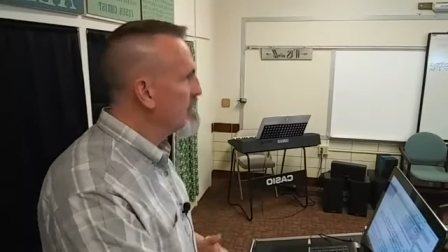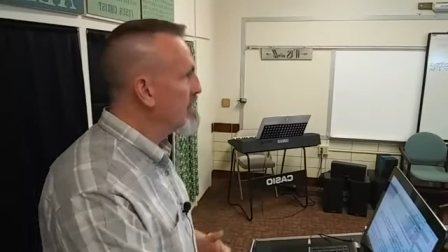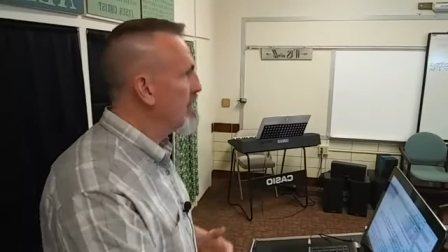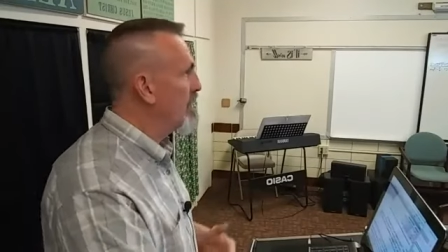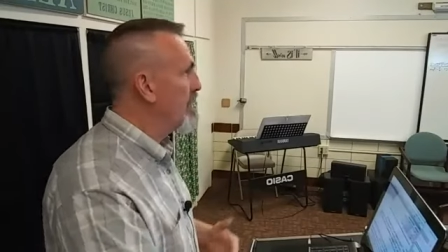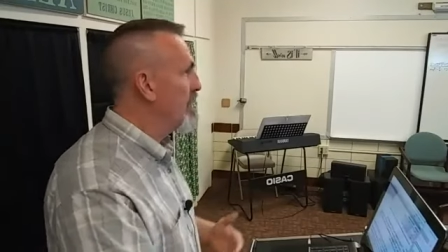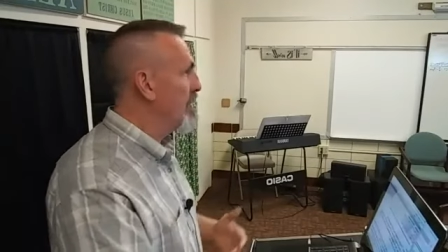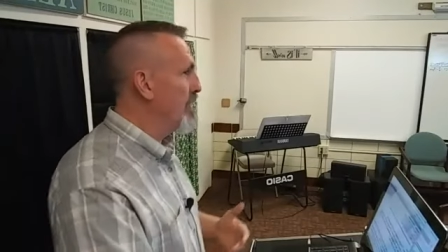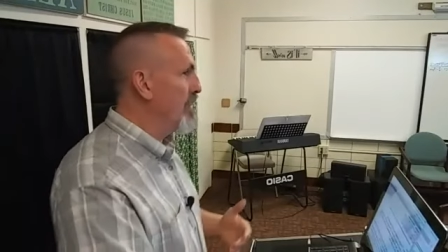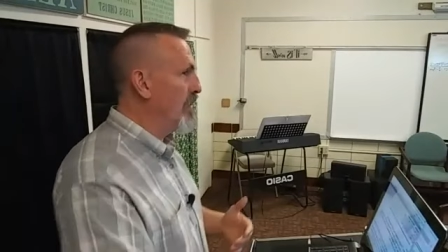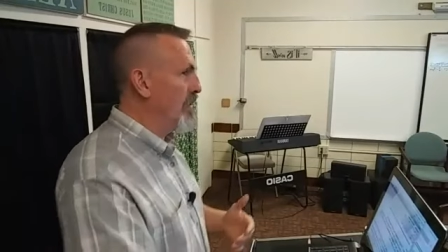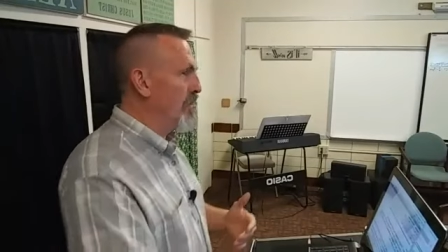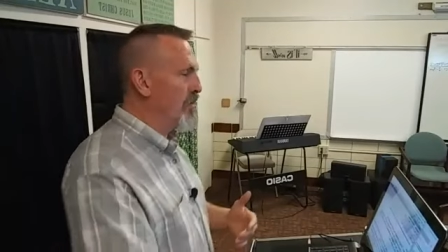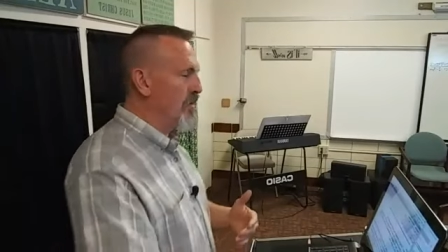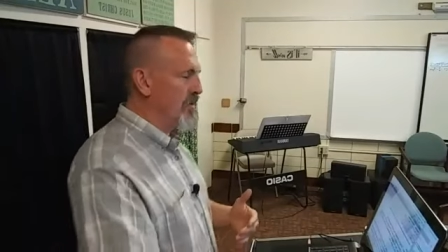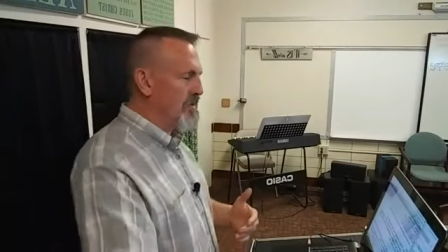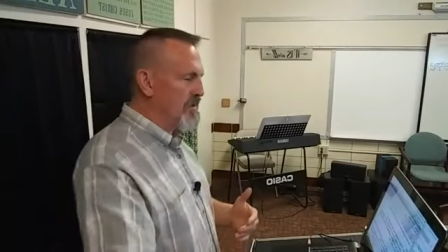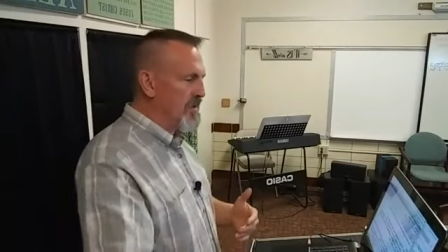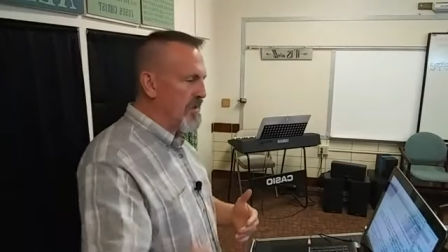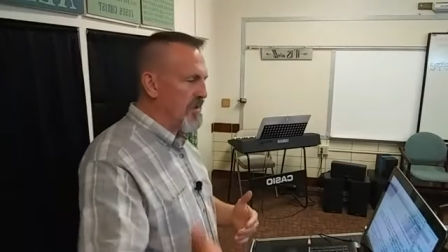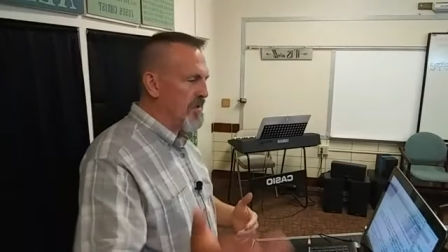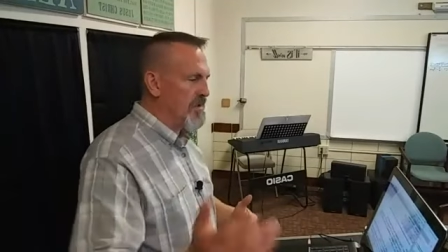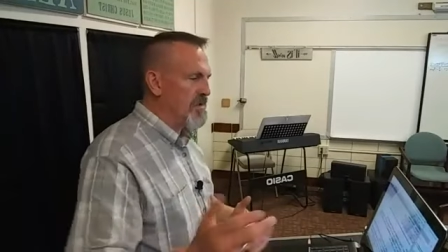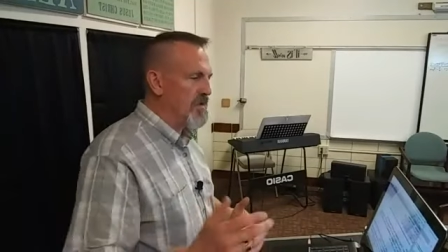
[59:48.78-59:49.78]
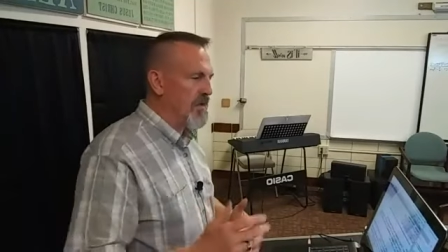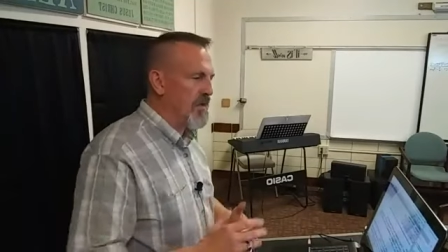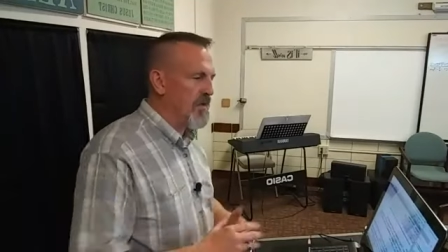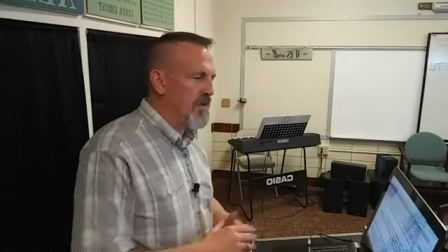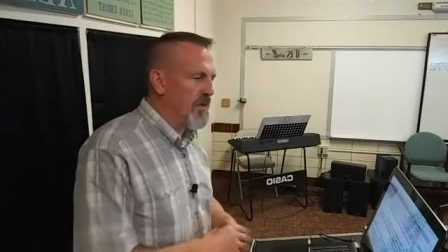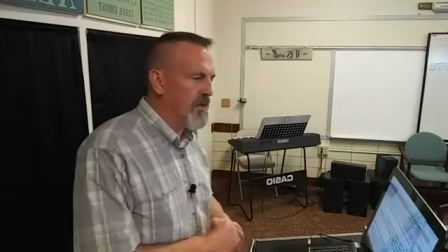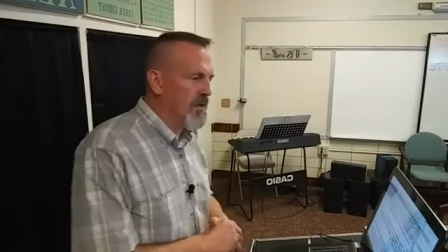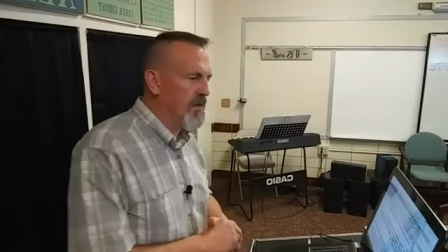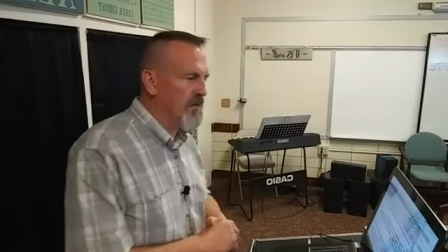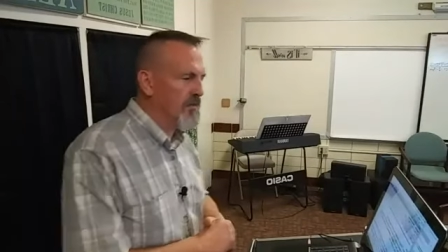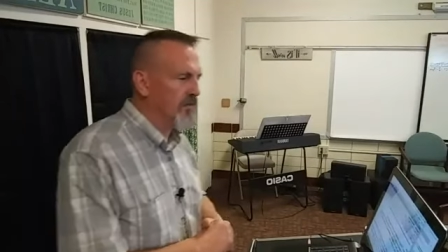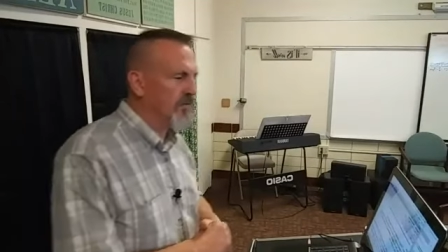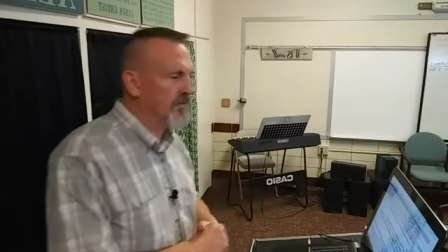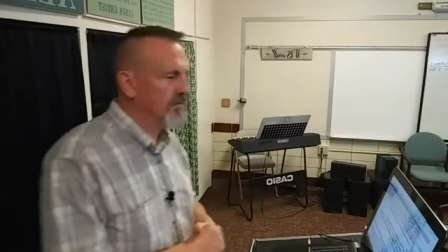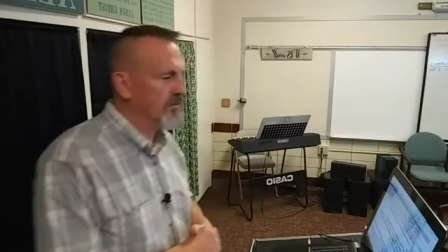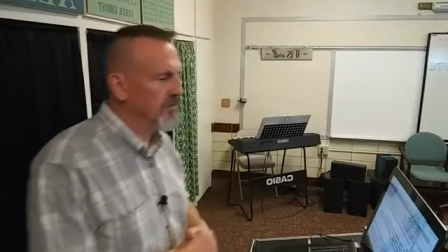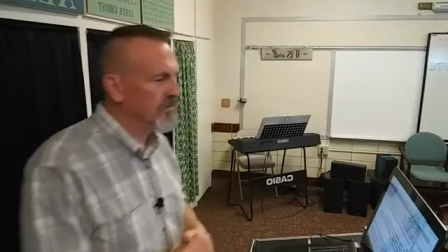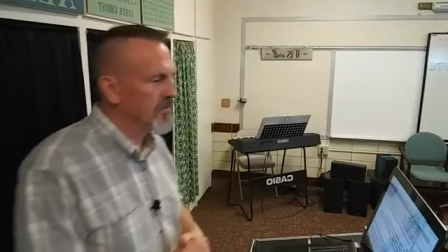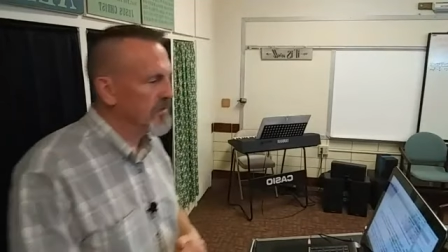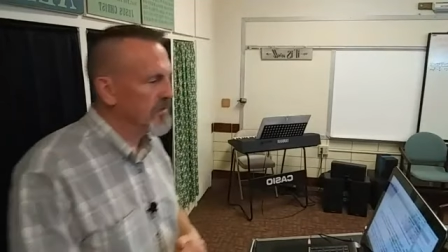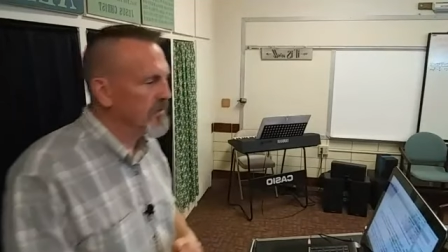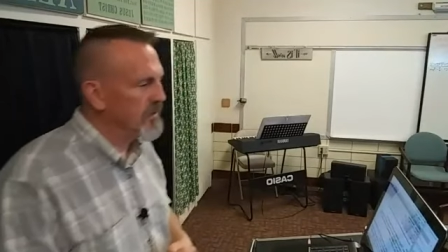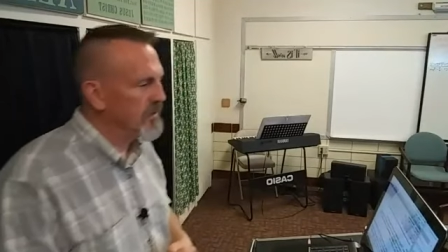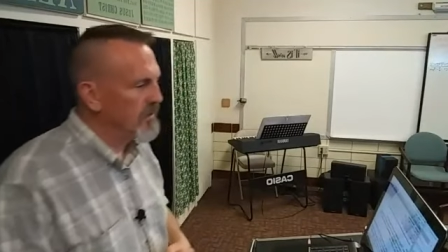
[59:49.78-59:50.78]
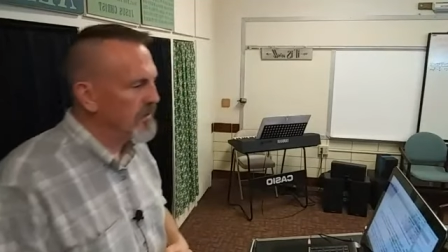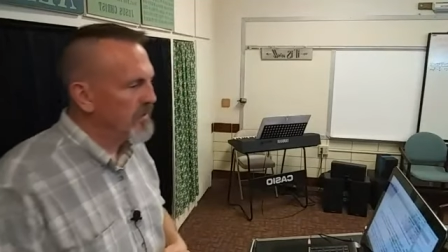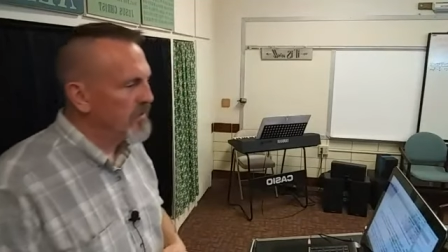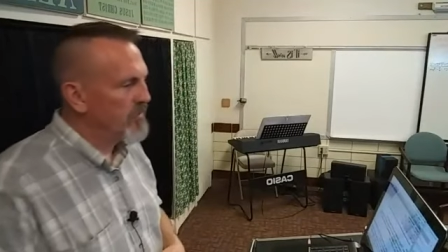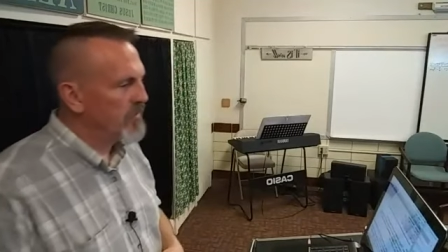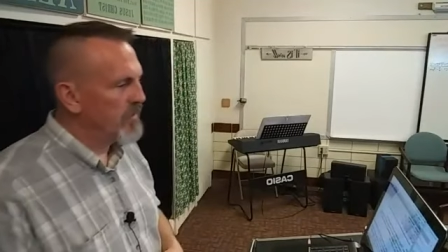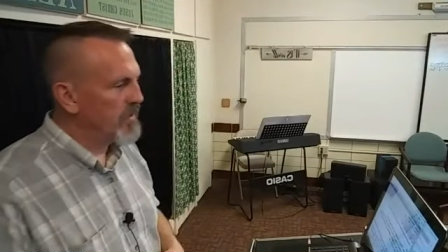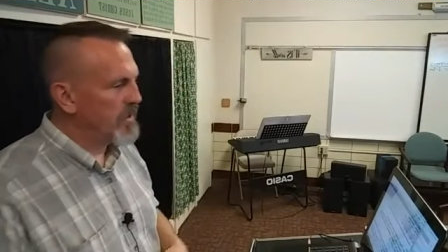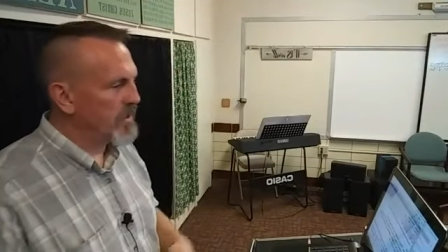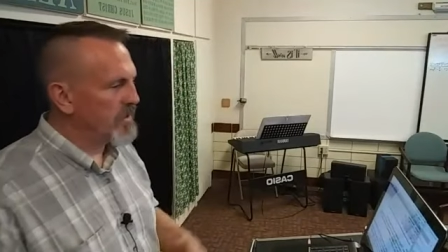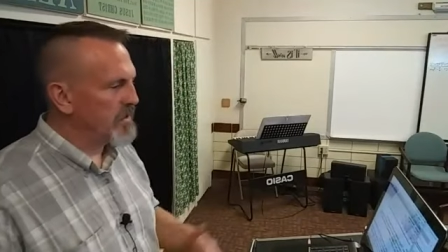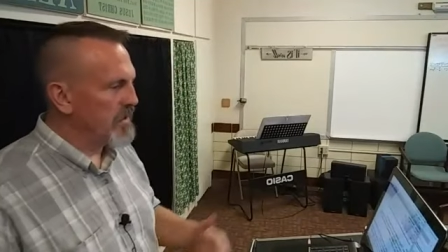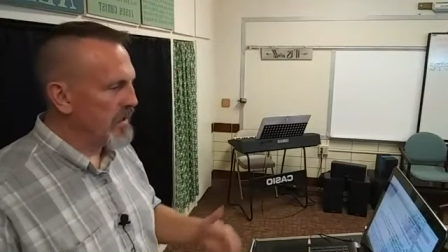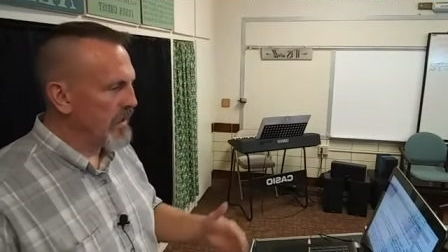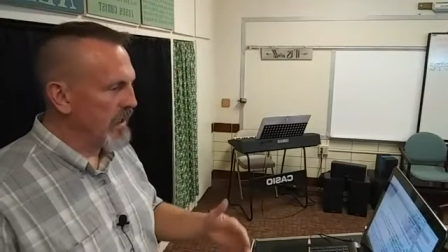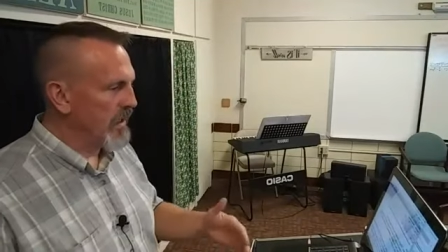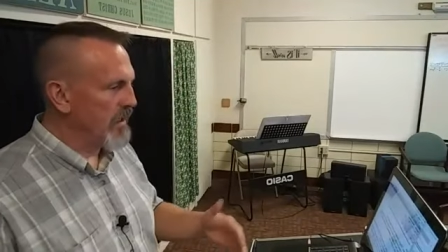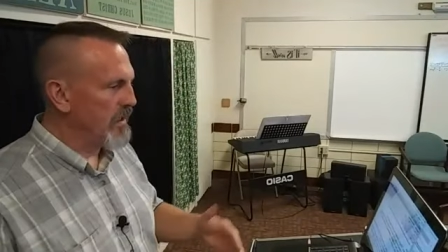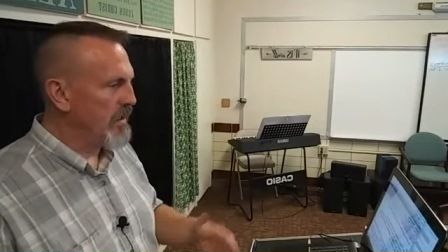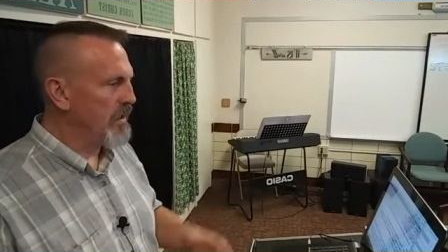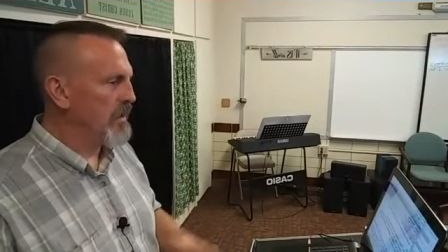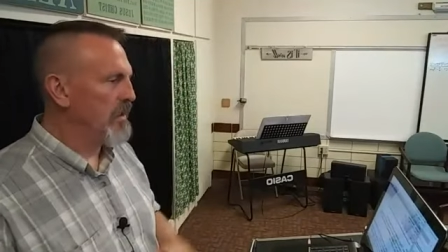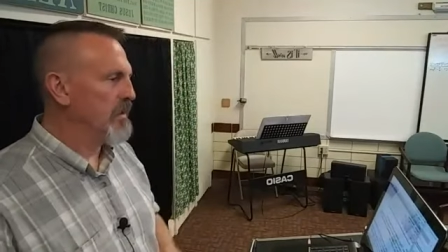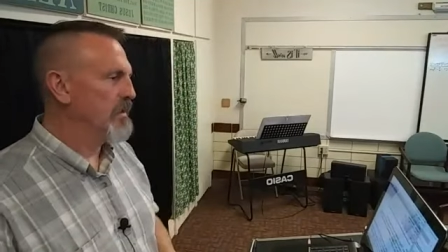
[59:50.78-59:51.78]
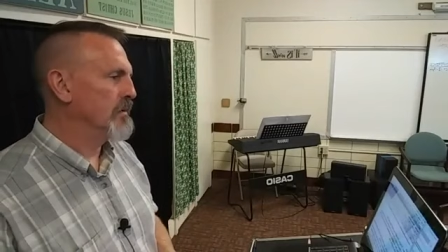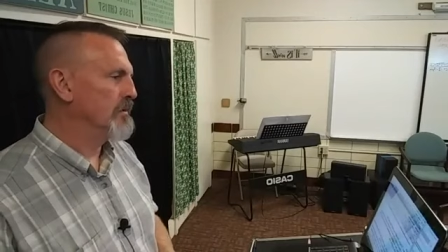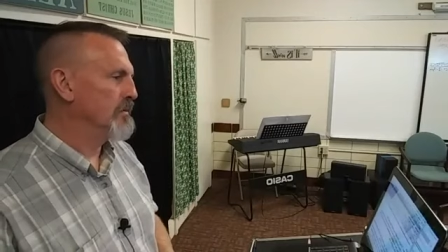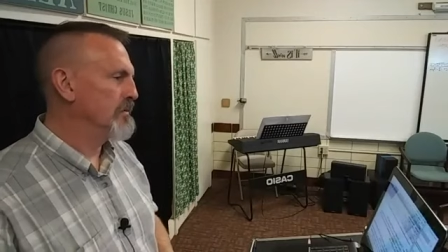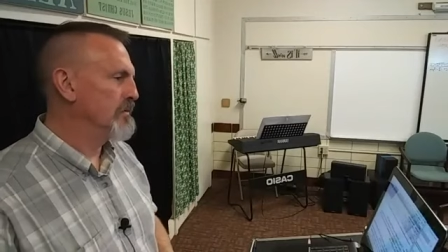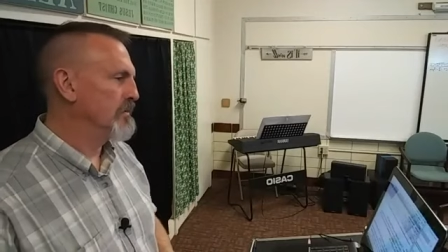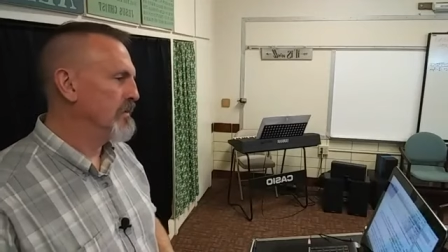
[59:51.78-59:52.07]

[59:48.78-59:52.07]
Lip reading: So I don't know what it's going to sound like. That's the idea.